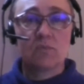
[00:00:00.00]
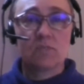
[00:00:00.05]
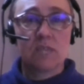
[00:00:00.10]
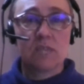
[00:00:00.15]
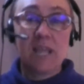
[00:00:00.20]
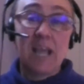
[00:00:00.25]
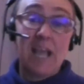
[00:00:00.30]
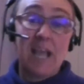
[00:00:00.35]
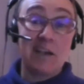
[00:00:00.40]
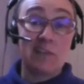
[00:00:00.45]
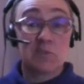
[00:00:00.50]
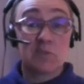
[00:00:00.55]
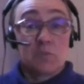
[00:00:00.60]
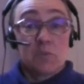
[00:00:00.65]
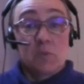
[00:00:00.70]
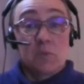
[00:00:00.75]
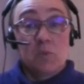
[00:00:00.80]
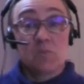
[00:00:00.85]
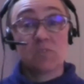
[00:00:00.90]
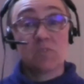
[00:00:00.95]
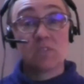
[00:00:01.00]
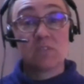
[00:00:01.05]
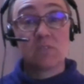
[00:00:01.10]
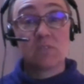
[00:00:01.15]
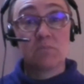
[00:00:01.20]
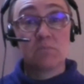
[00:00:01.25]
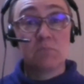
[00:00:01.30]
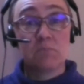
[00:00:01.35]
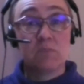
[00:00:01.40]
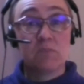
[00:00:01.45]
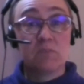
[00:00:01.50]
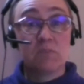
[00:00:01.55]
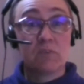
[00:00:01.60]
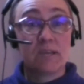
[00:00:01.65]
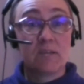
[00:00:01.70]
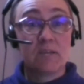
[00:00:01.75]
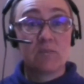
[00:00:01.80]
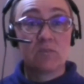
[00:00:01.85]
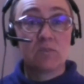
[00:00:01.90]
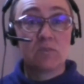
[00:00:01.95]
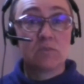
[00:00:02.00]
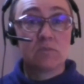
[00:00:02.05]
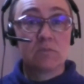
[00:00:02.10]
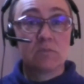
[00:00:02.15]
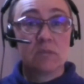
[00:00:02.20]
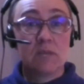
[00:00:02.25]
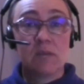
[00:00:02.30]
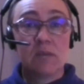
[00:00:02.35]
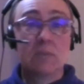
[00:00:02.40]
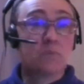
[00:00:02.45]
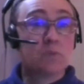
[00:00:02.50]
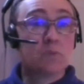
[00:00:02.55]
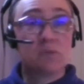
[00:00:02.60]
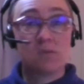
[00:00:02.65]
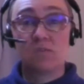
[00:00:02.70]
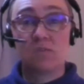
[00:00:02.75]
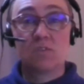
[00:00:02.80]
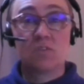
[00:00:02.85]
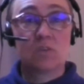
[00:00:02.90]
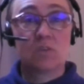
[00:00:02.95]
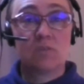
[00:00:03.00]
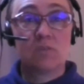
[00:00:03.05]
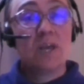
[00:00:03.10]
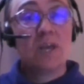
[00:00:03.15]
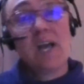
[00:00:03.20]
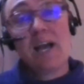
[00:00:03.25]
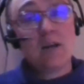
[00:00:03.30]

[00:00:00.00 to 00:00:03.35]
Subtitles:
Say, how do we want to move around? How do we want to travel?